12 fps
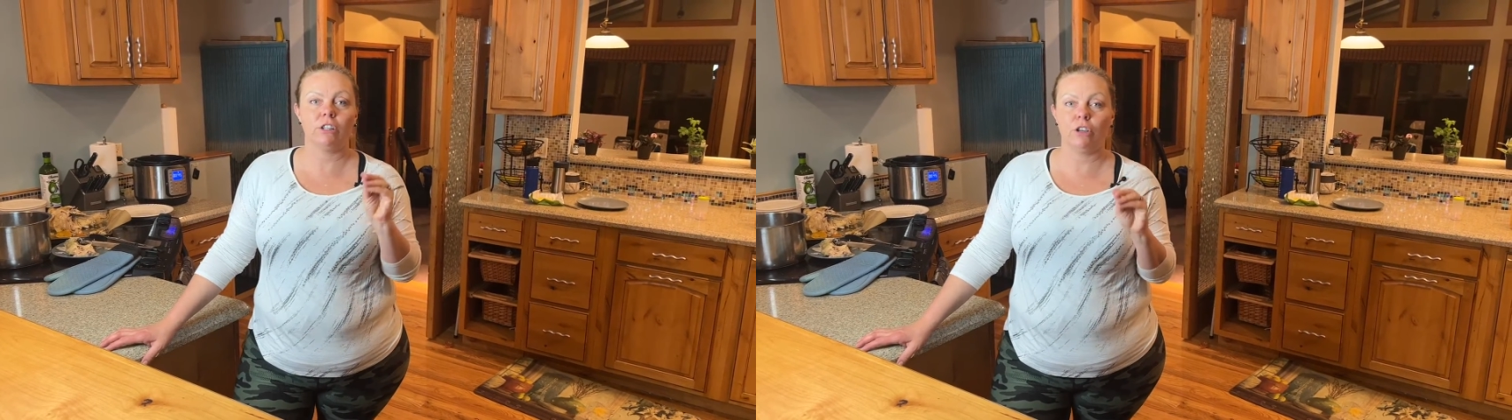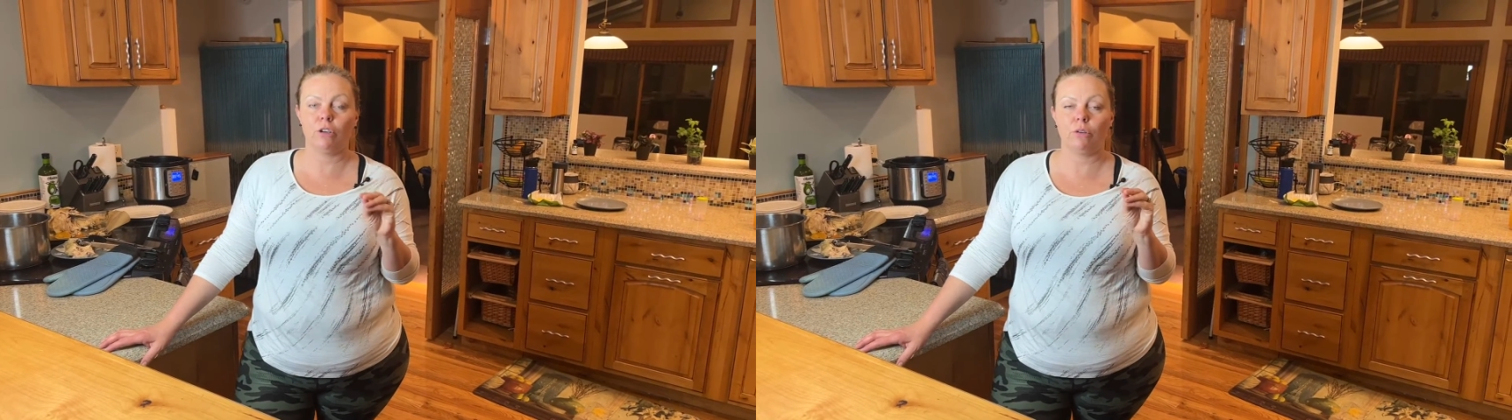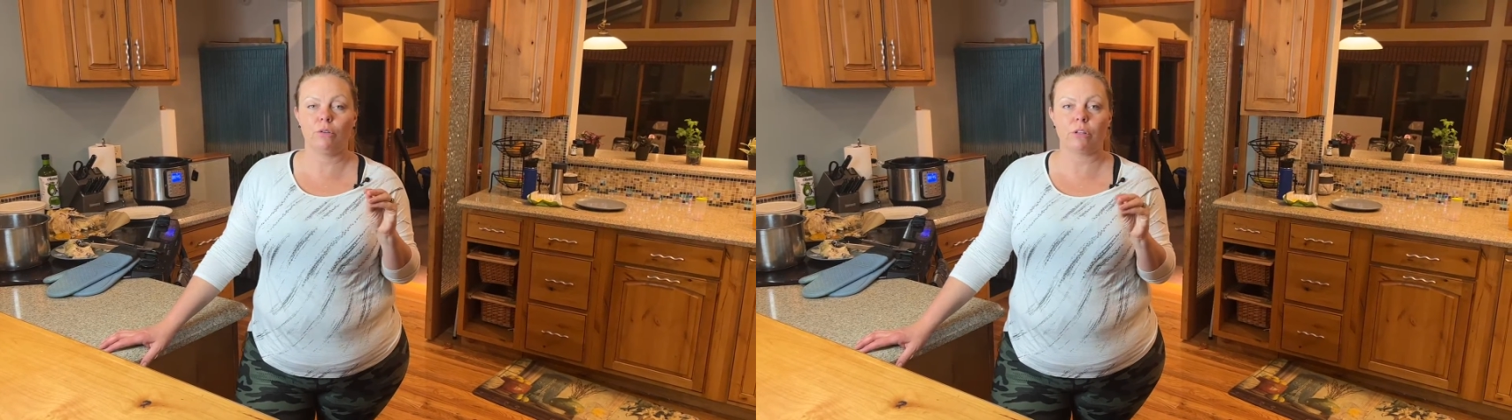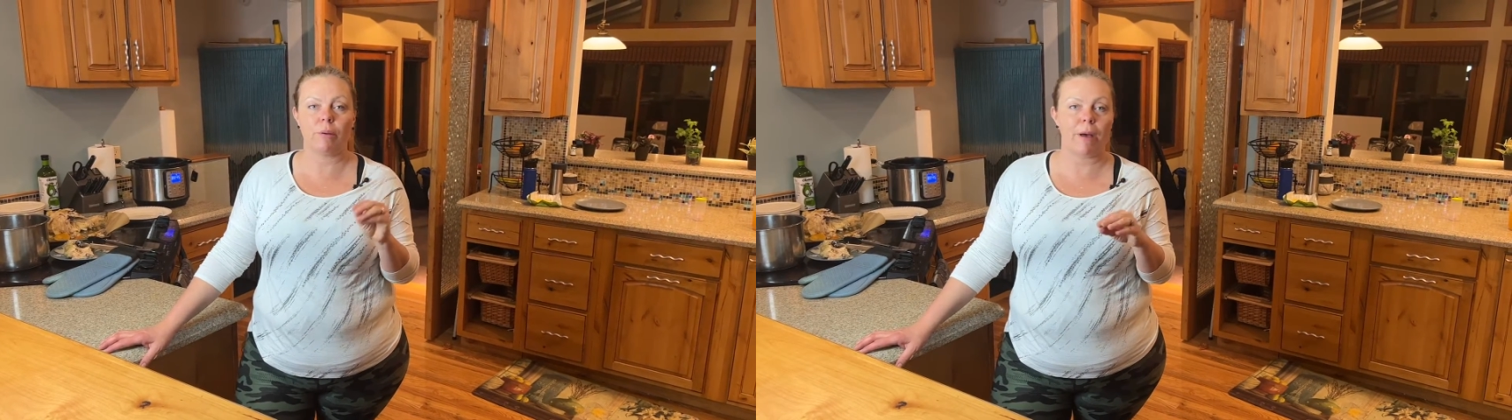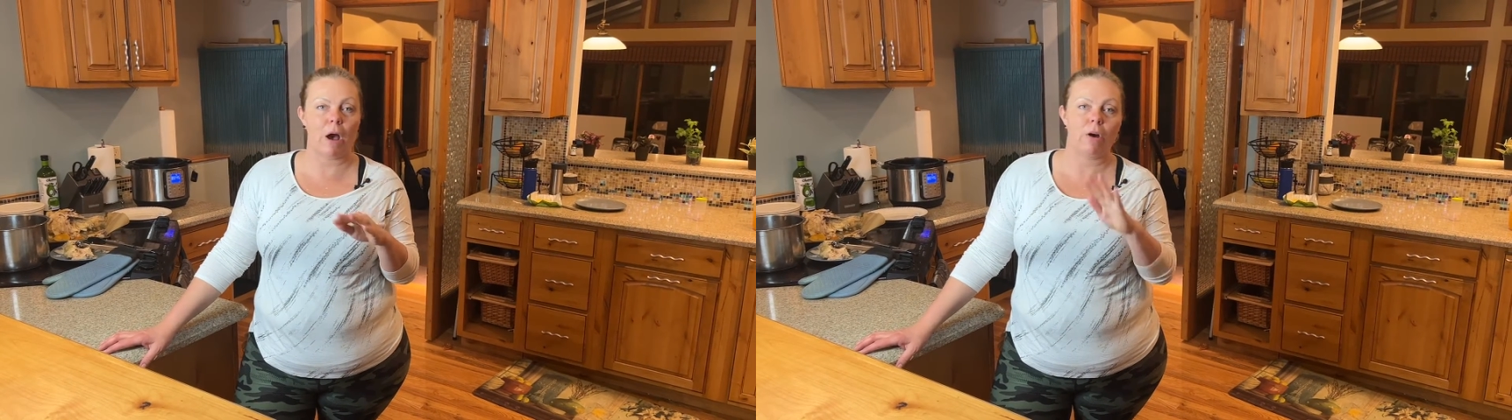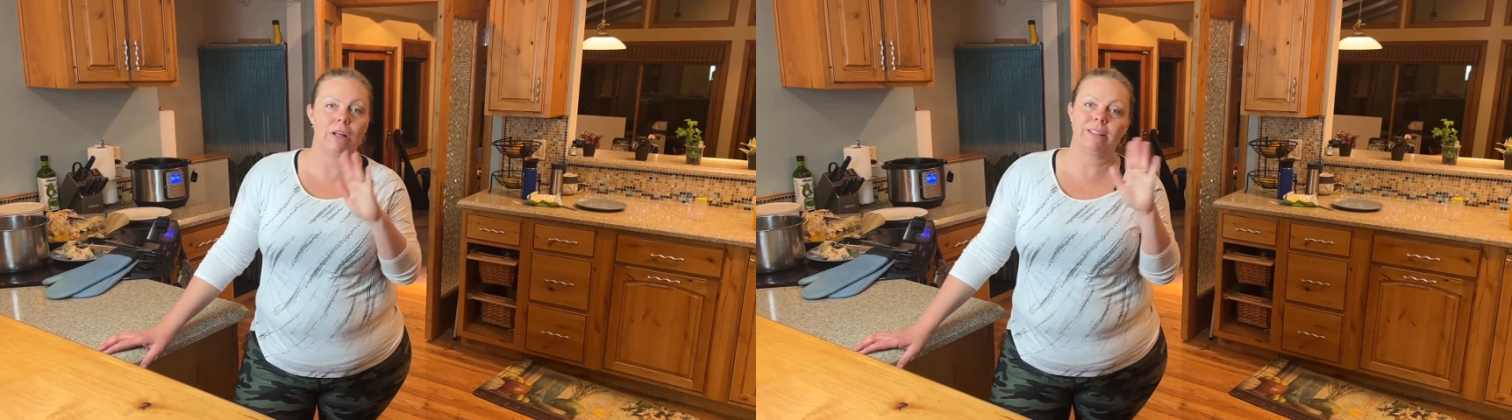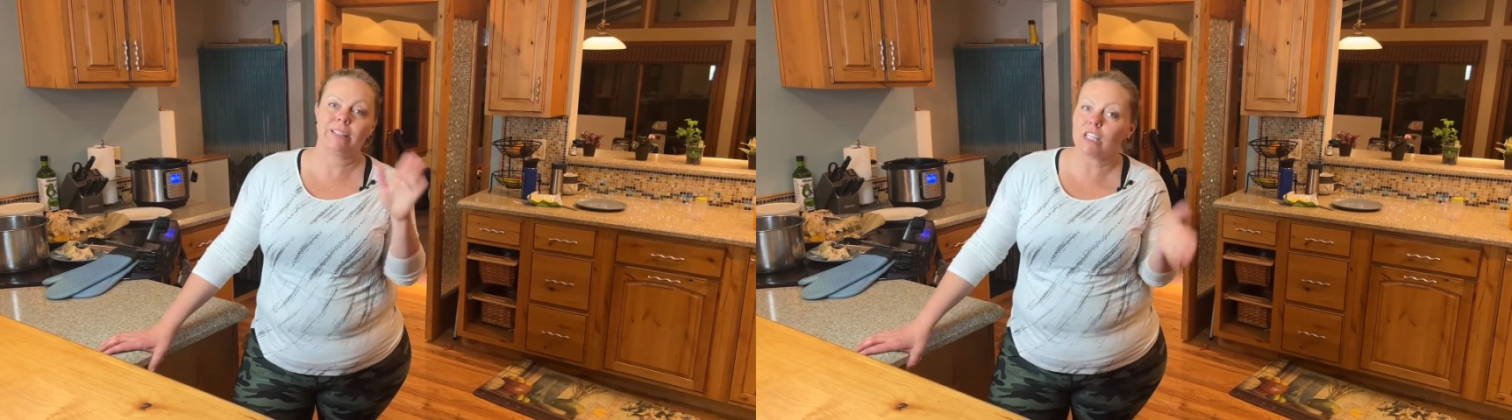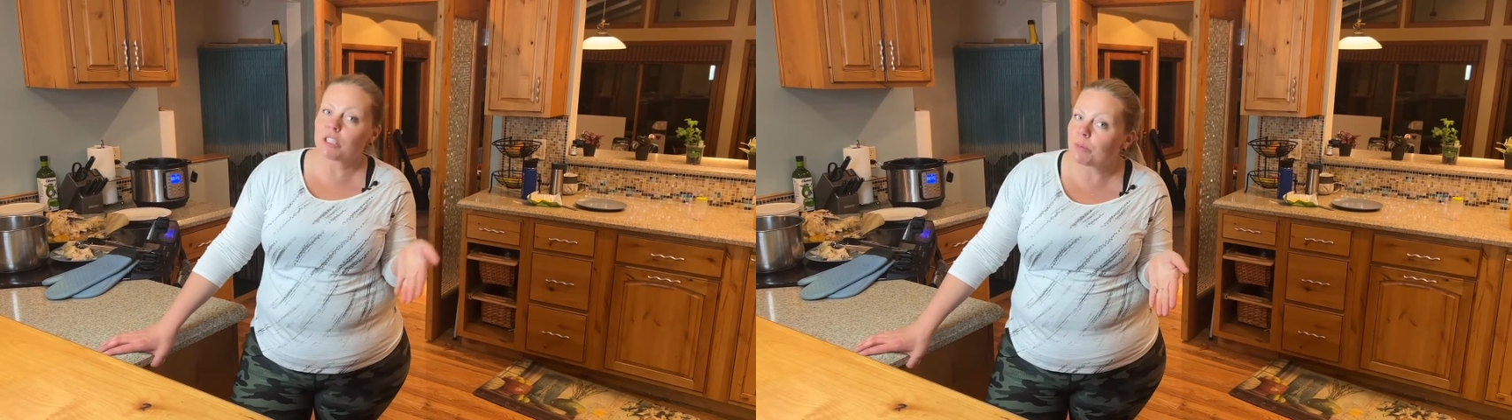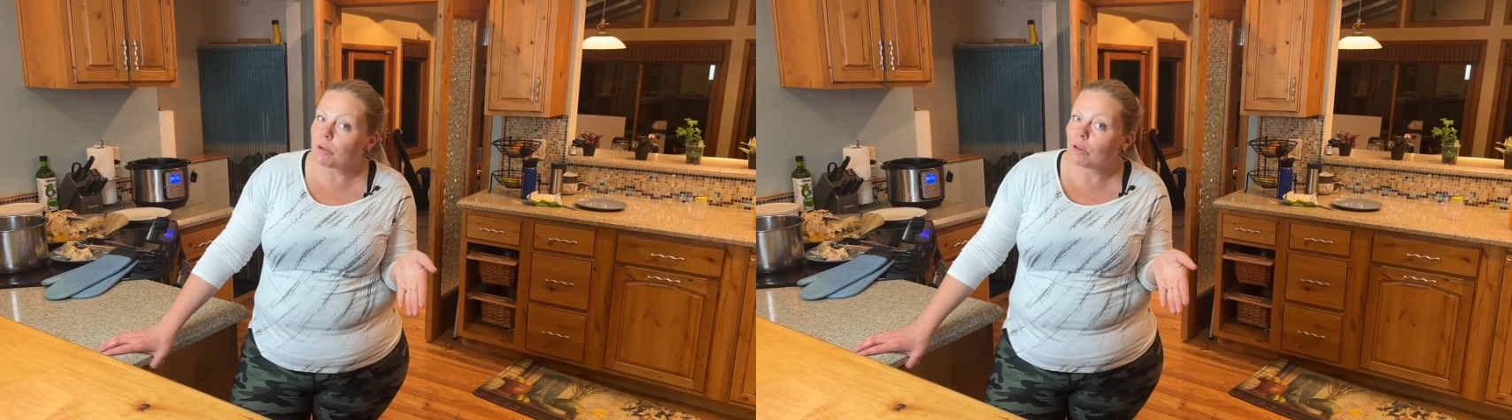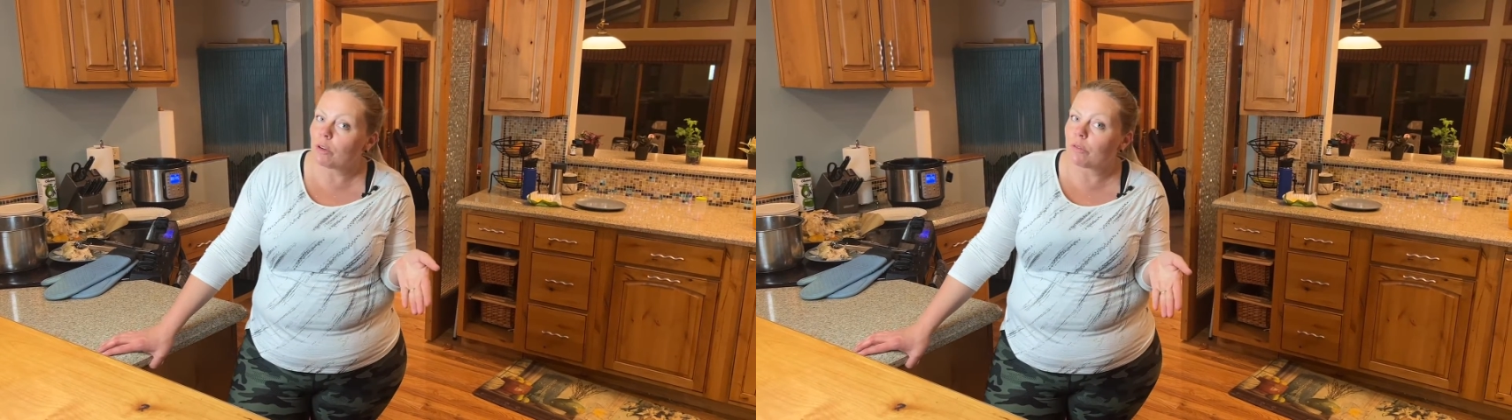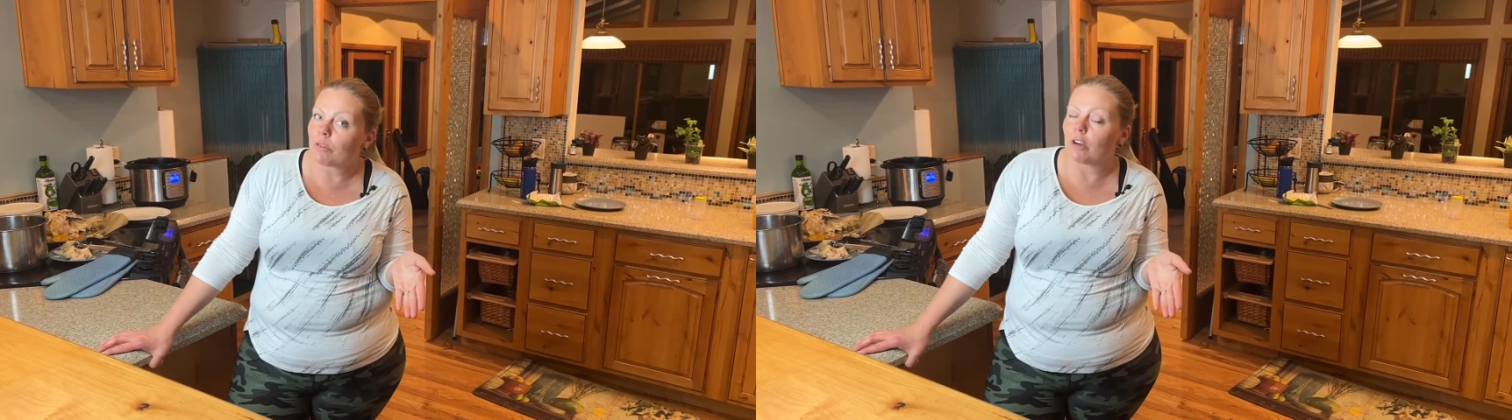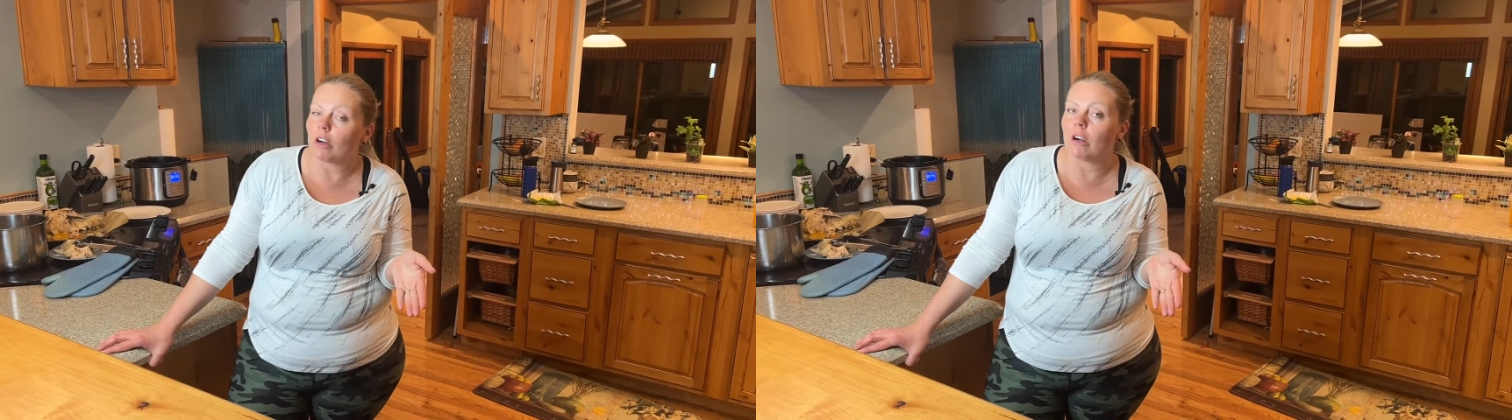use about a teaspoon
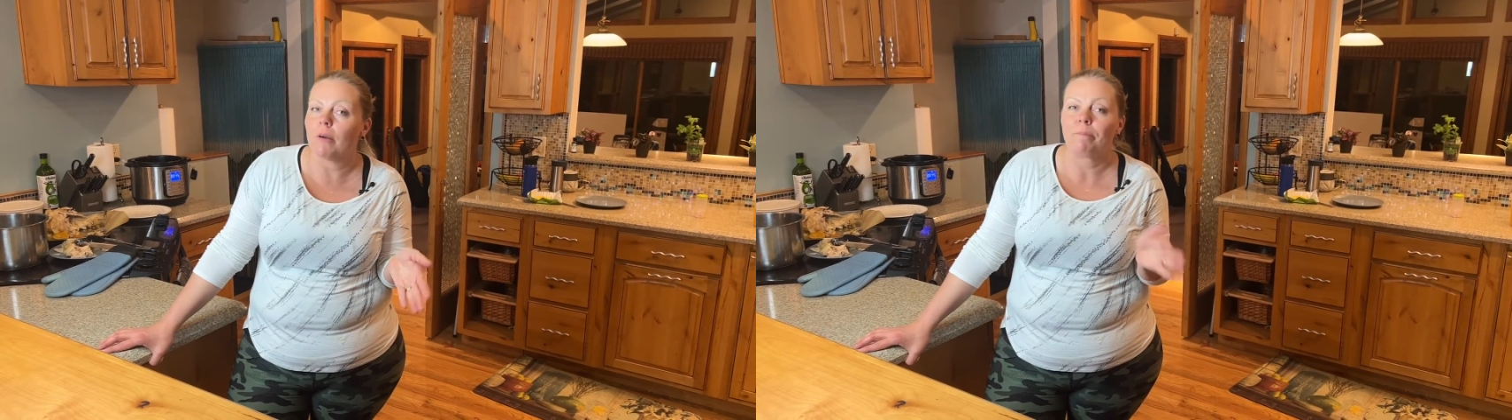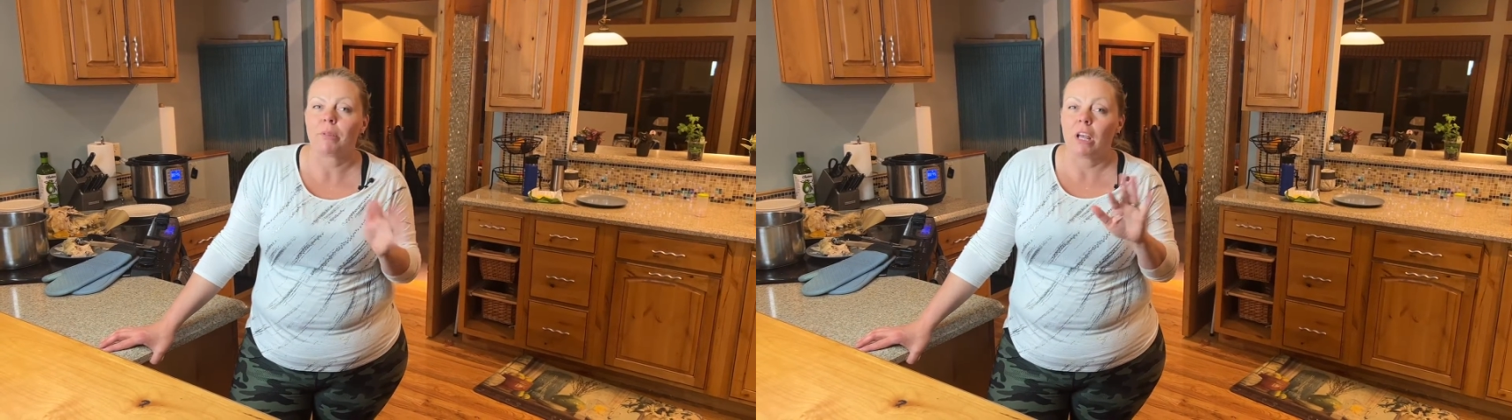for